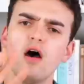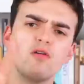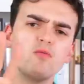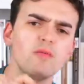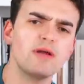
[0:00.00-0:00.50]

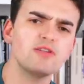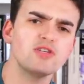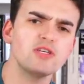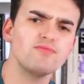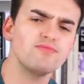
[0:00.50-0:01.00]
Honorable
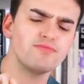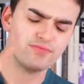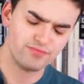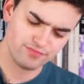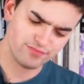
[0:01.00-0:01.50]
mention,
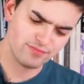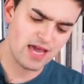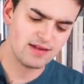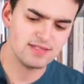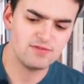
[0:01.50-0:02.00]

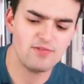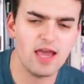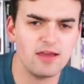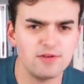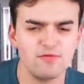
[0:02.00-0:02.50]
Addison
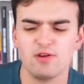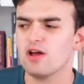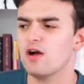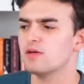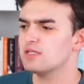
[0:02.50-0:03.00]
Rae and
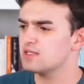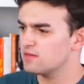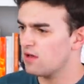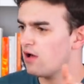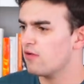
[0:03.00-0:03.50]
Rick
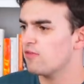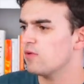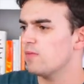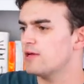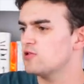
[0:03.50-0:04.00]
Owens.
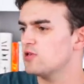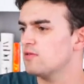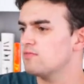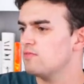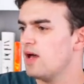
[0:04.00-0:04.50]
Honorable mention.